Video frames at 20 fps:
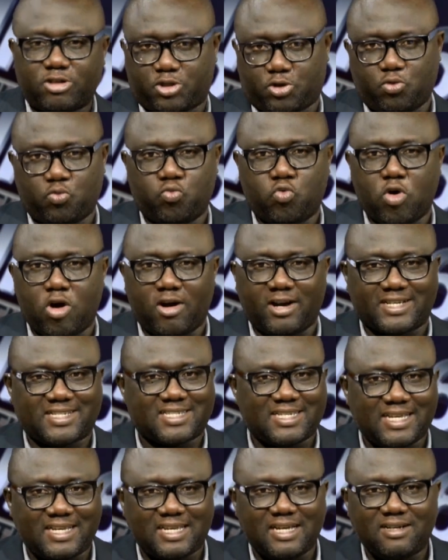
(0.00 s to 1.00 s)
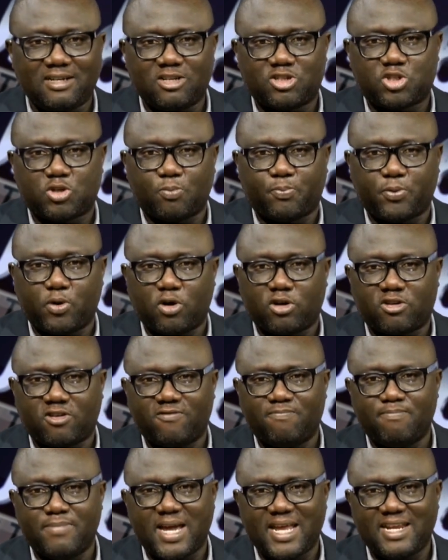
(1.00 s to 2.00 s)
to work, seeking the support of
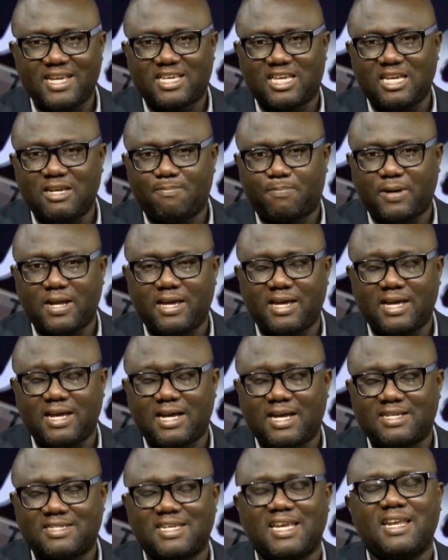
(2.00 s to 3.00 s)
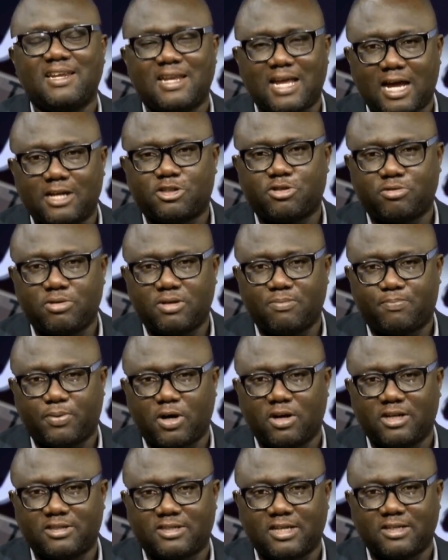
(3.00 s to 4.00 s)
many key players in Nigerian
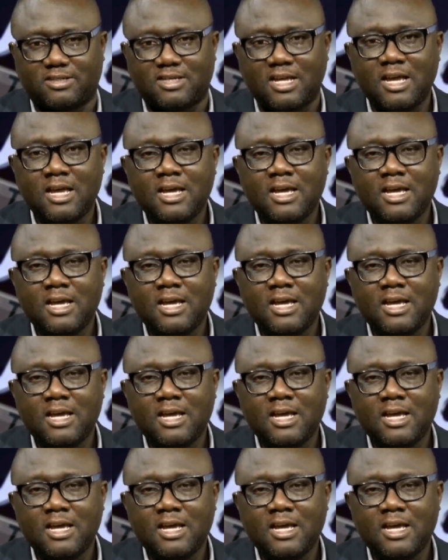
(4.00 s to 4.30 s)
politics.